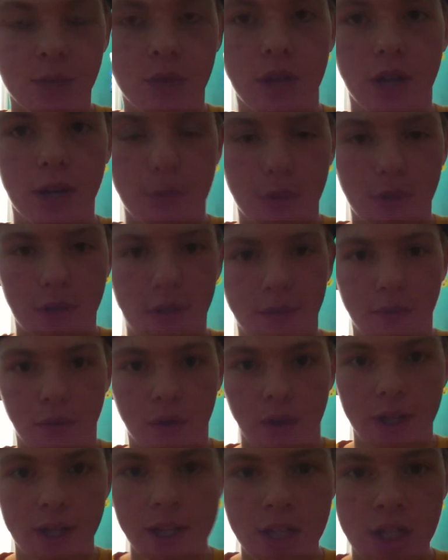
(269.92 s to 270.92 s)
the word I'm looking
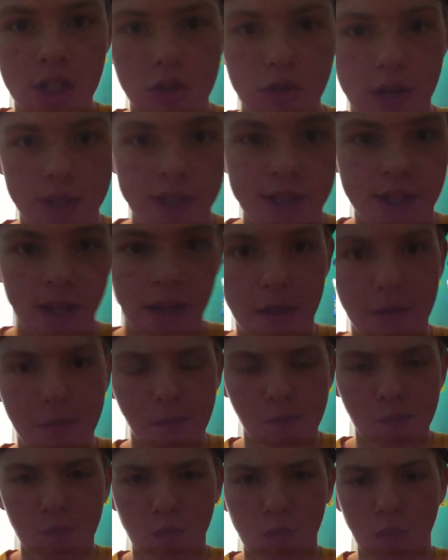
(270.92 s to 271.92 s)
for. Interesting.
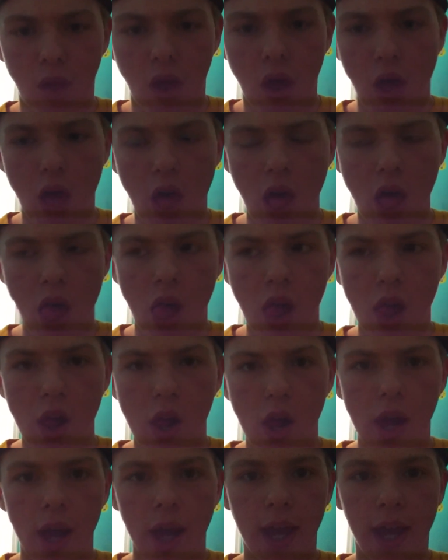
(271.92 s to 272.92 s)

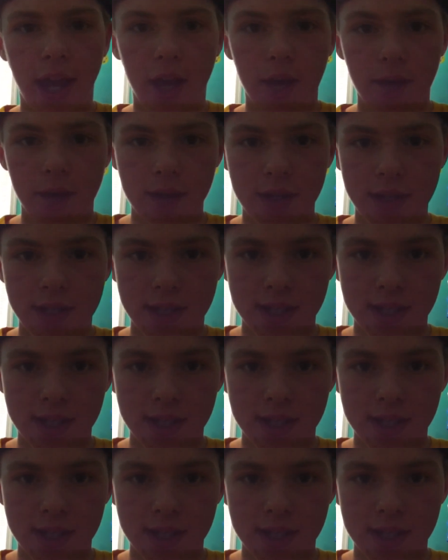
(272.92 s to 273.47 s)
And we